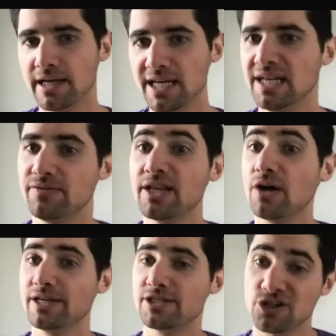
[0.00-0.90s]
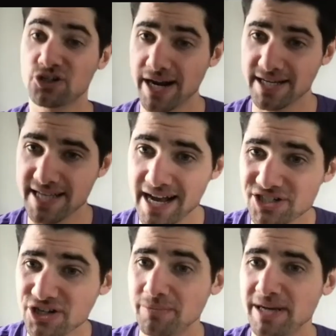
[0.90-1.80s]
Even though these are
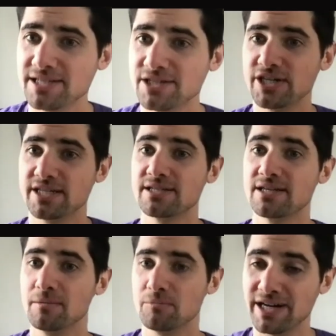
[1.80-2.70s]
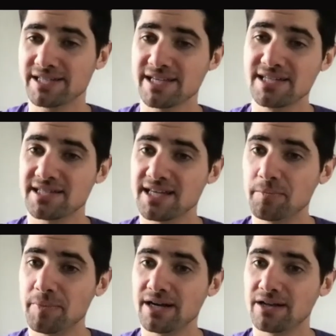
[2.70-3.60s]
transactional messages, brands can
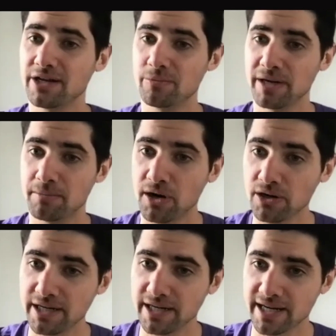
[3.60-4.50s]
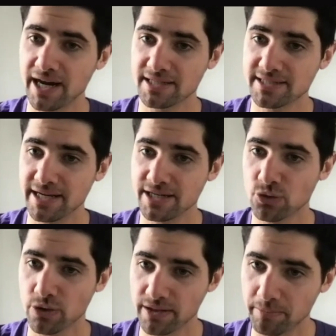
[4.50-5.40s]
slip in a little bit of marketing content
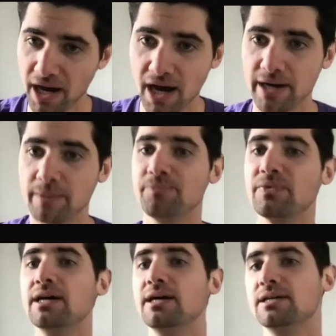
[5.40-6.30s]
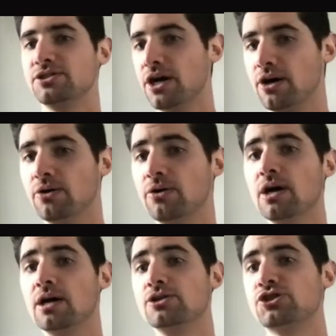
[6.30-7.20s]
toward the bottom. So
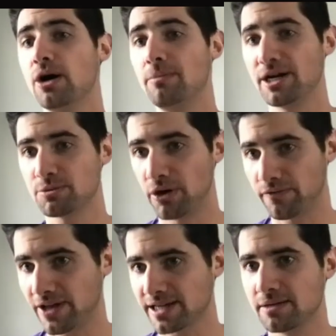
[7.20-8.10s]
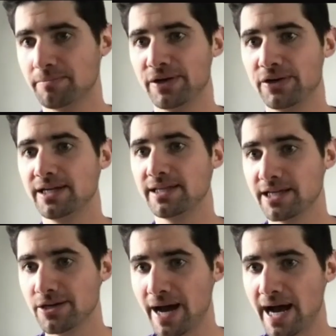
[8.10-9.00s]
much more flexibility
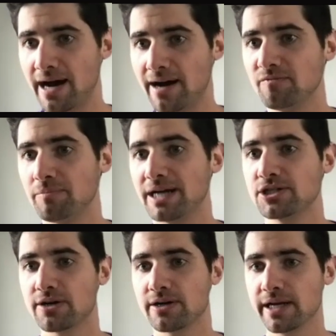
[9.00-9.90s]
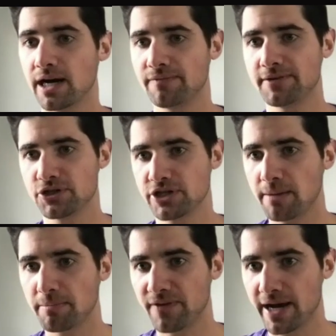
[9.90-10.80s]
that you have by turning off your
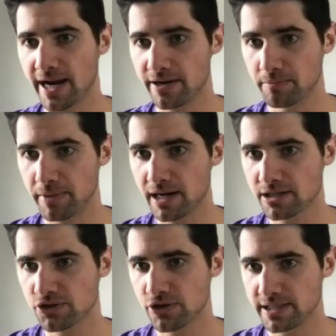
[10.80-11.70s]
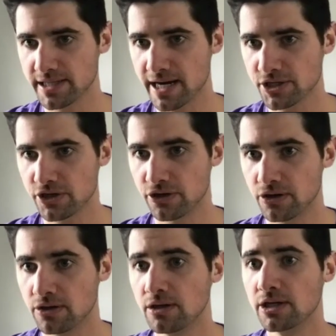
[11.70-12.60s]
Shopify out of the box
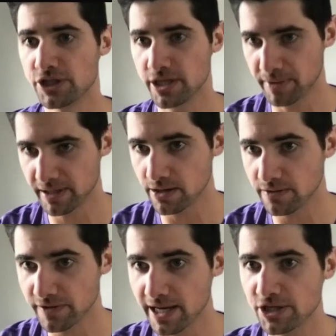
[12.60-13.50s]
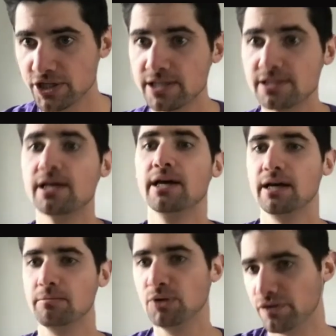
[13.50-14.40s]
transactional shipping notifications
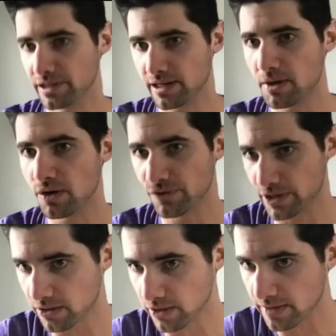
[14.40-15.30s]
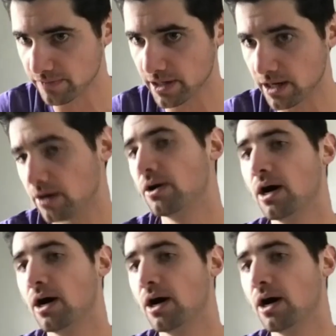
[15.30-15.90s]
and moving them over to Klaviyo